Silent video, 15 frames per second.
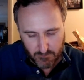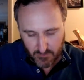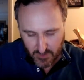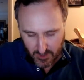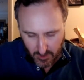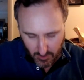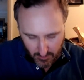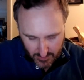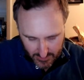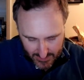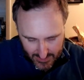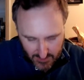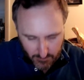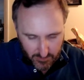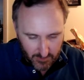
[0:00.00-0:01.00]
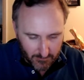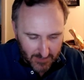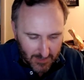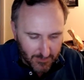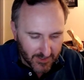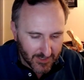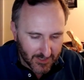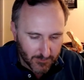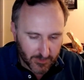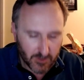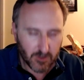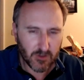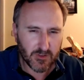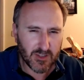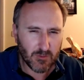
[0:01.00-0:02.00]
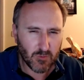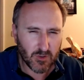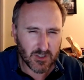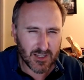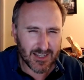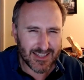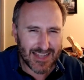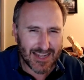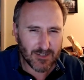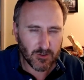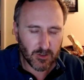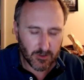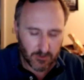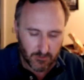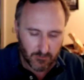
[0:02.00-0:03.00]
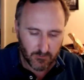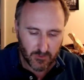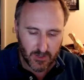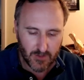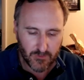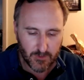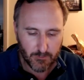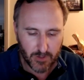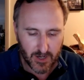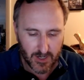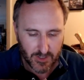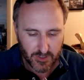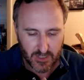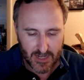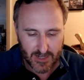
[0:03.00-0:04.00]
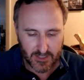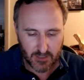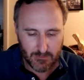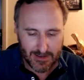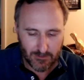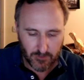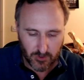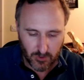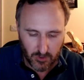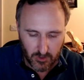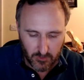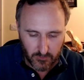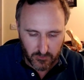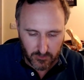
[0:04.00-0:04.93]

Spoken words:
going to get, but maybe that's because it was like an add-on. If it passed X amount of